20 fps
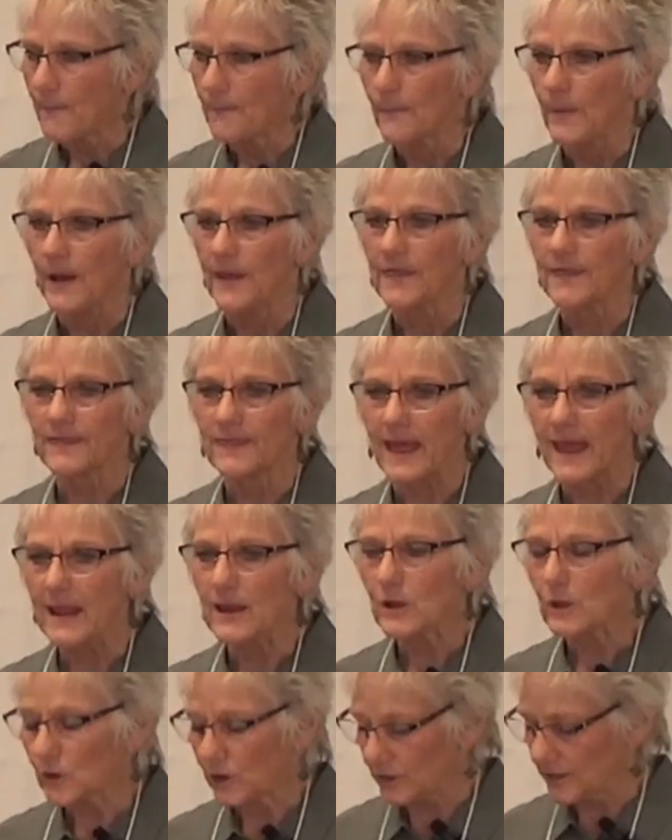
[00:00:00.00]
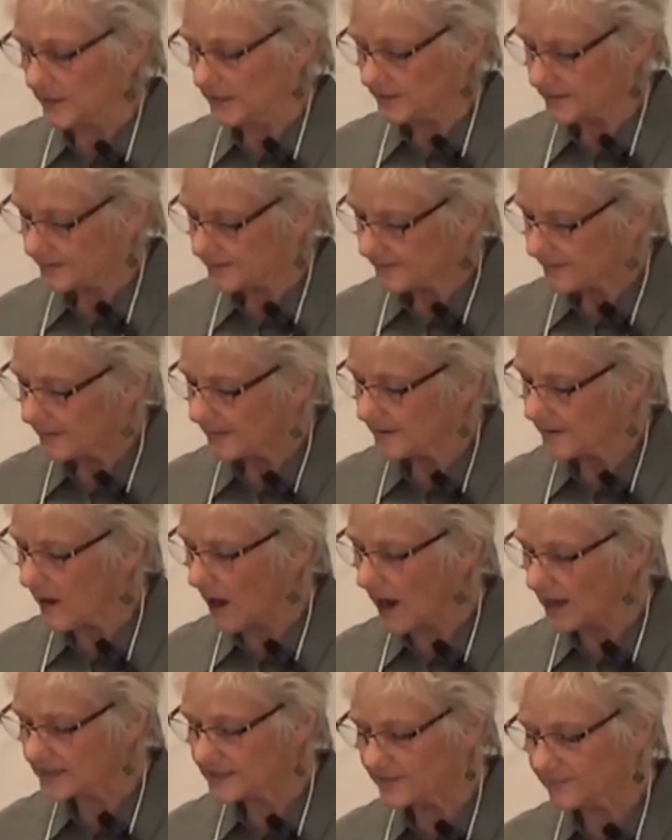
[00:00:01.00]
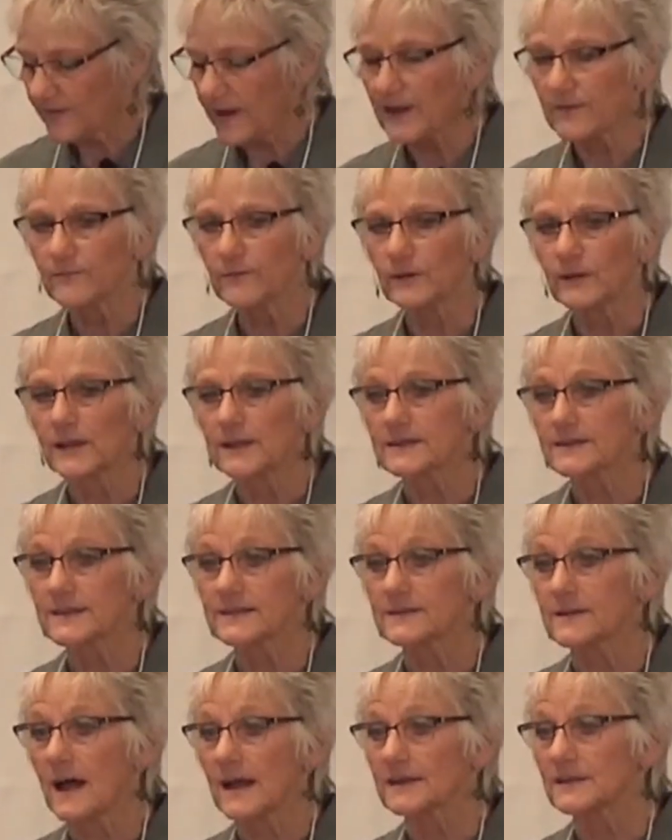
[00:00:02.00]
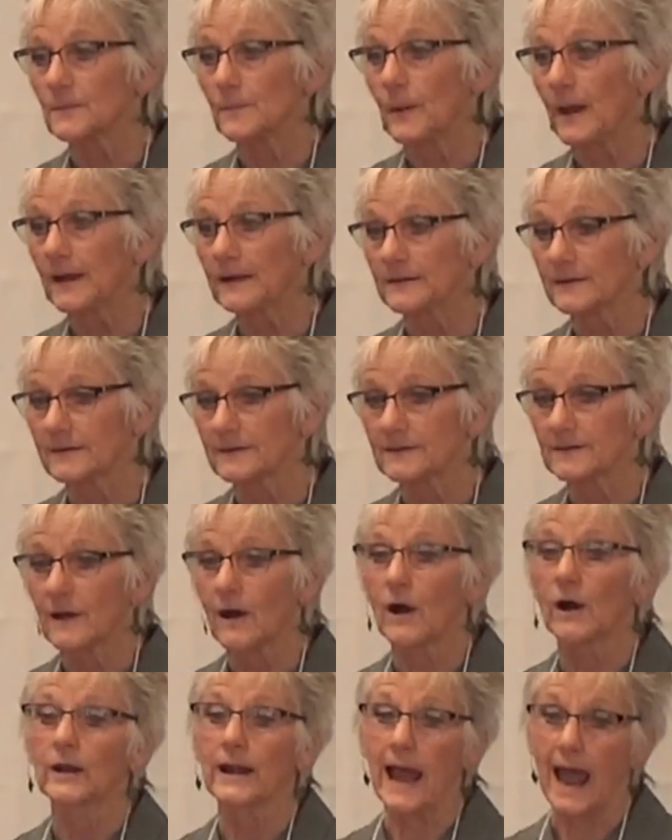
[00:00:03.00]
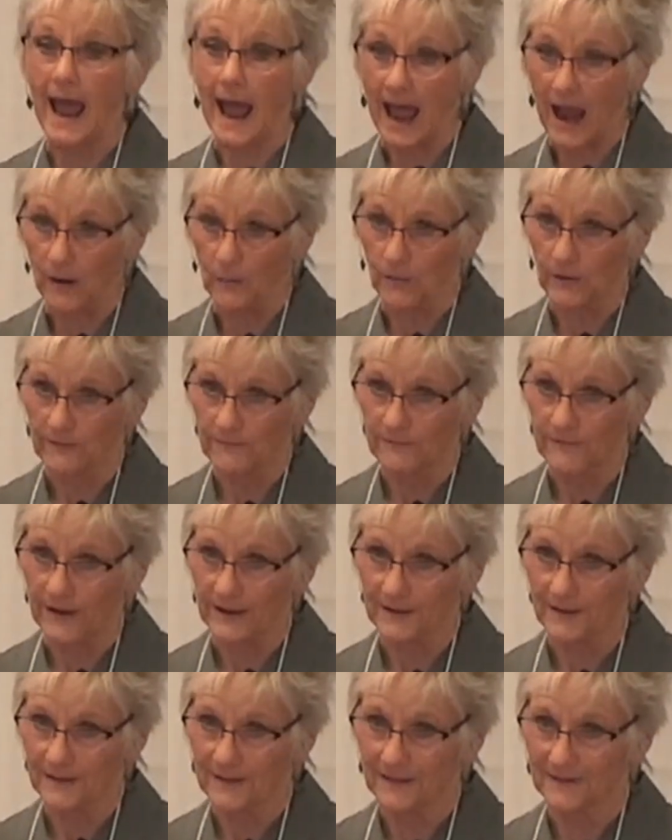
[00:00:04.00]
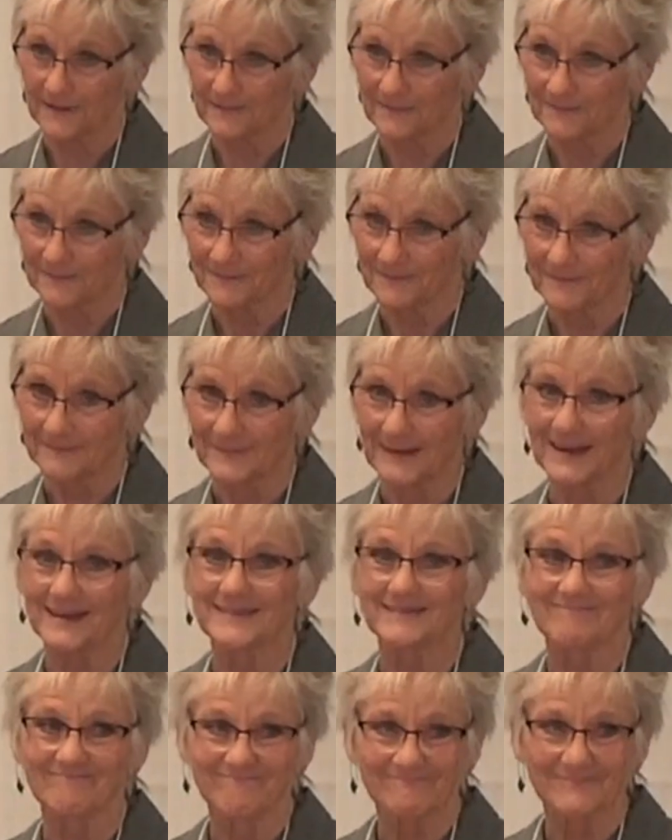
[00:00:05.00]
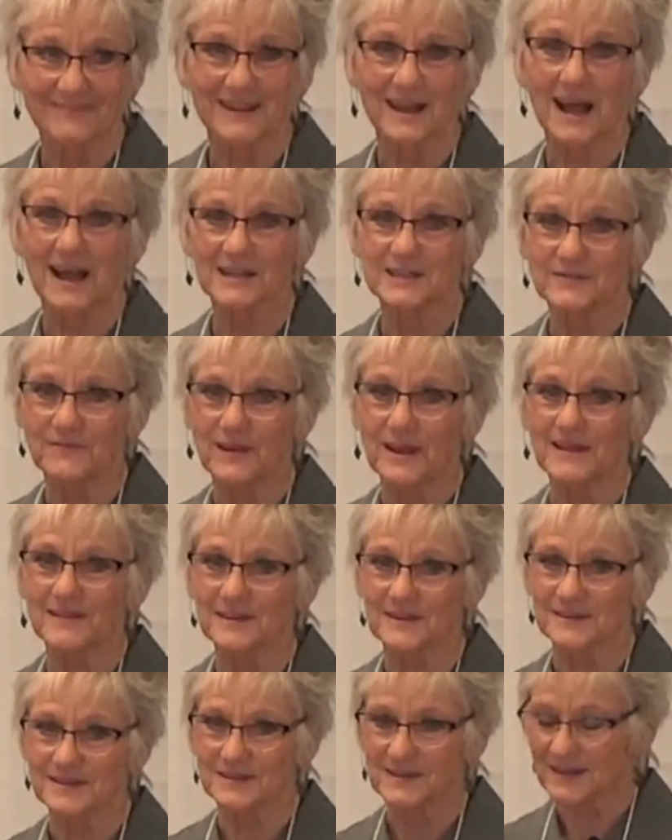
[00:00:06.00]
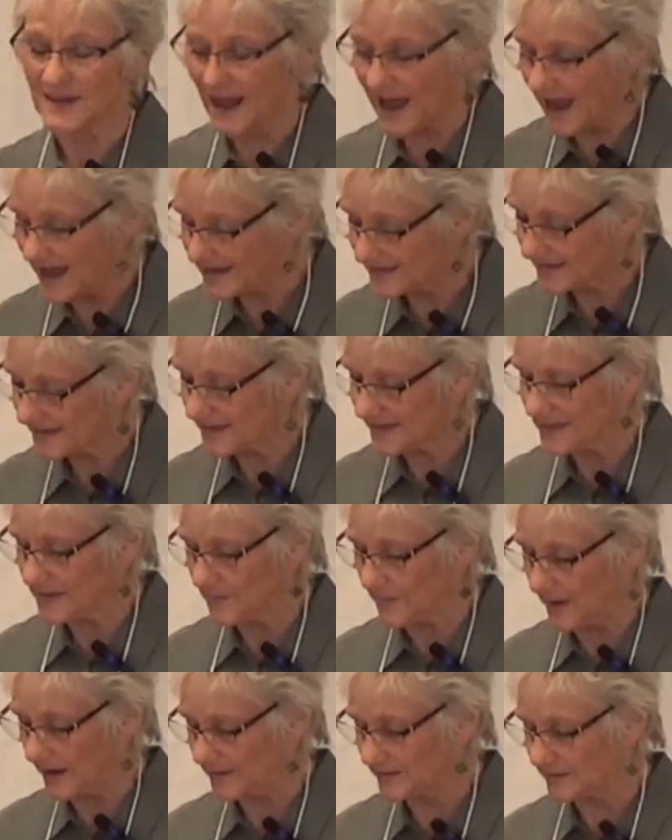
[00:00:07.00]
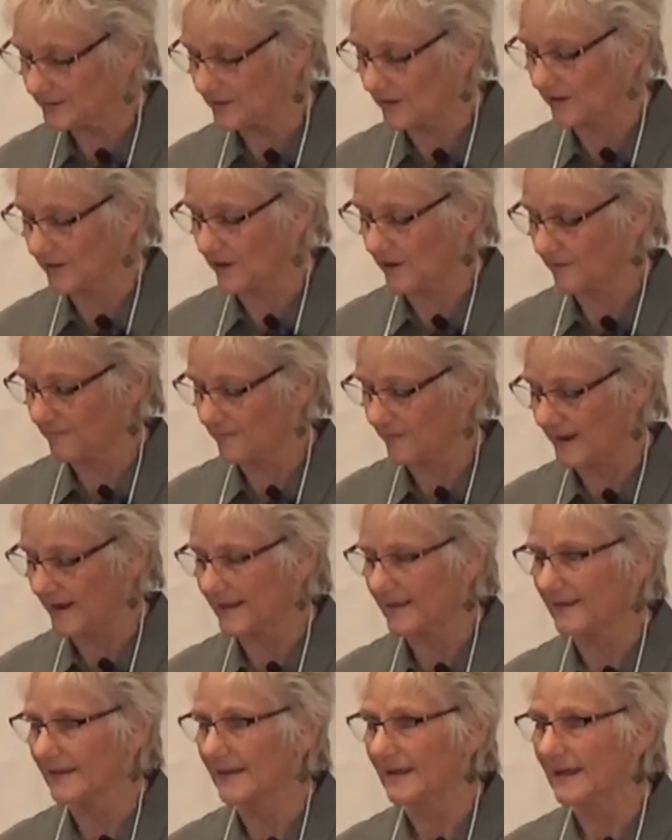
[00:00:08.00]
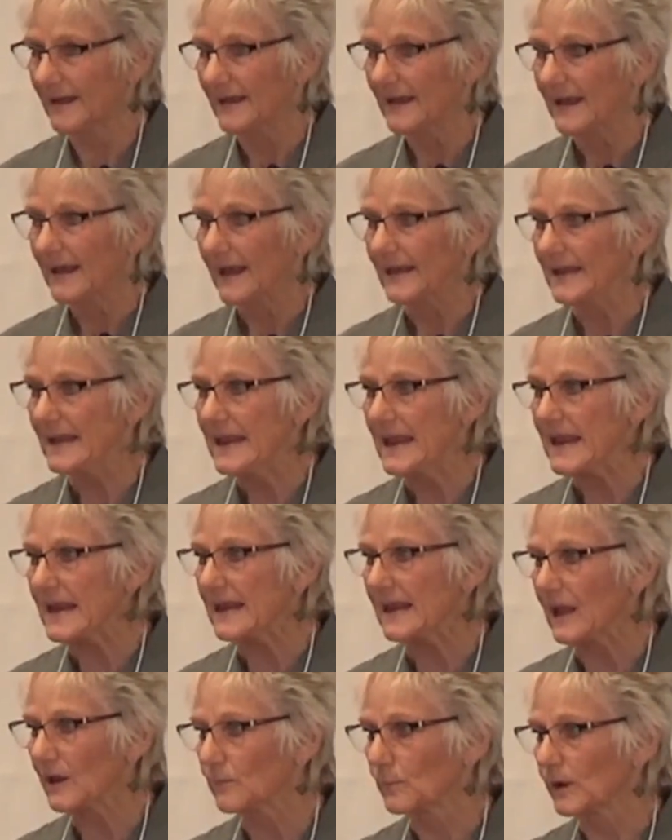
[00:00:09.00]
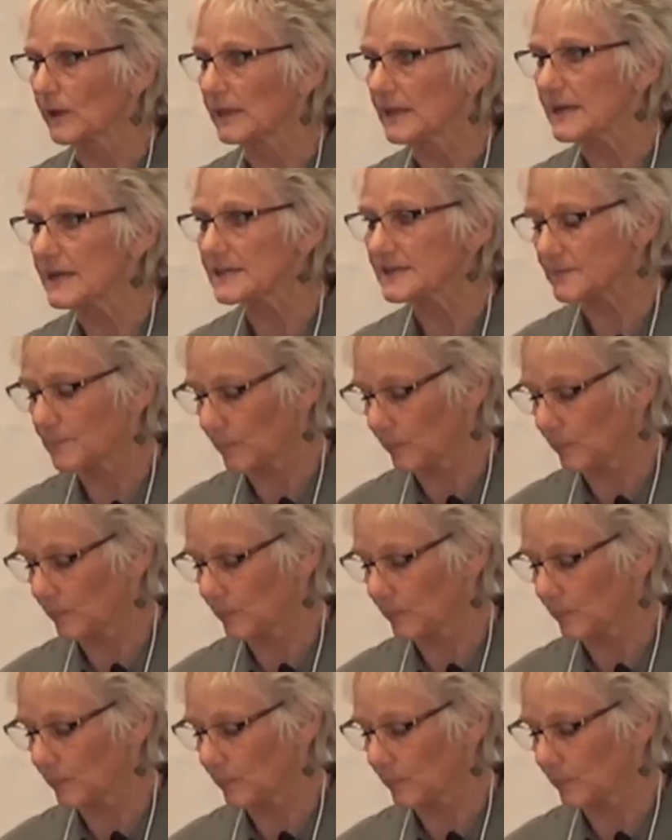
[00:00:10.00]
But thank goodness, God's faithfulness is not dependent on our faith. God's faith is not dependent on our faith. And he can release